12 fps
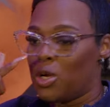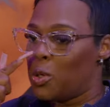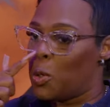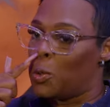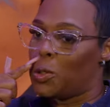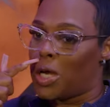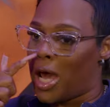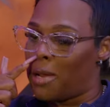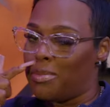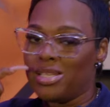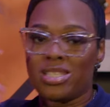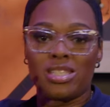You know, you
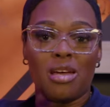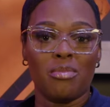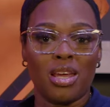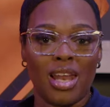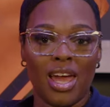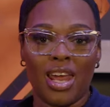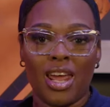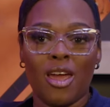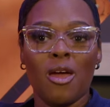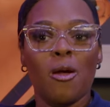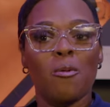gotta be stimulated.